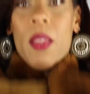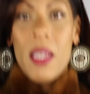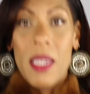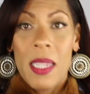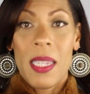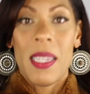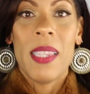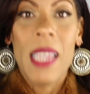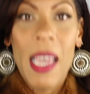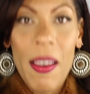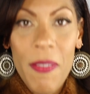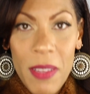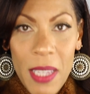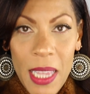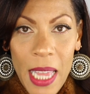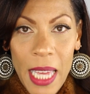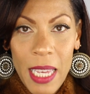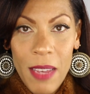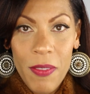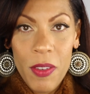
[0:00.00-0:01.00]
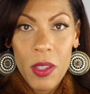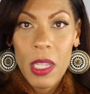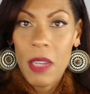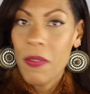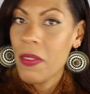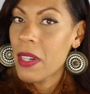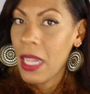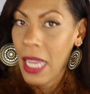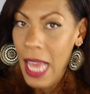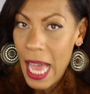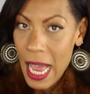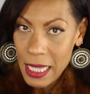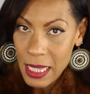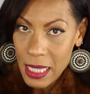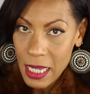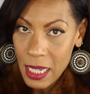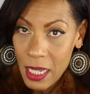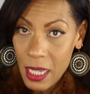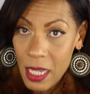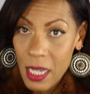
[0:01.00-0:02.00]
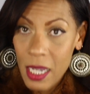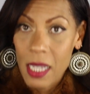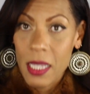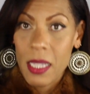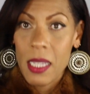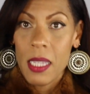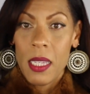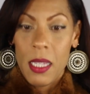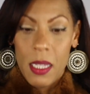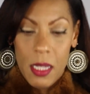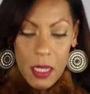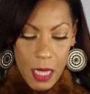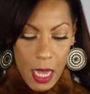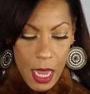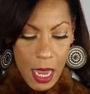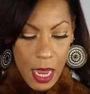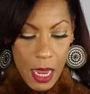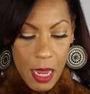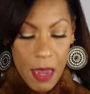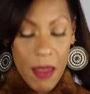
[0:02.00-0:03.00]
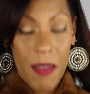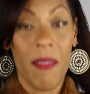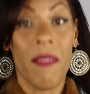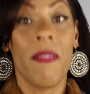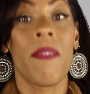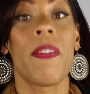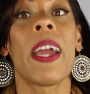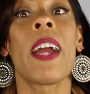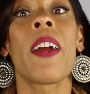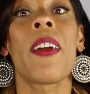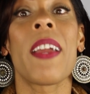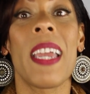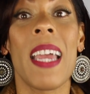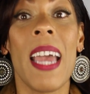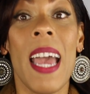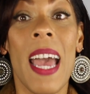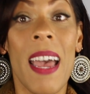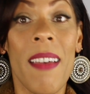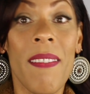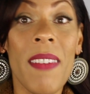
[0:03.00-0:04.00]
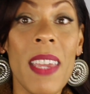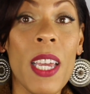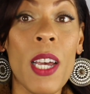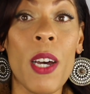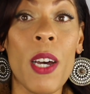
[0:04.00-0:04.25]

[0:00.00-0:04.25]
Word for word: This is definitely like if you live in Alaska, because this is a very heavy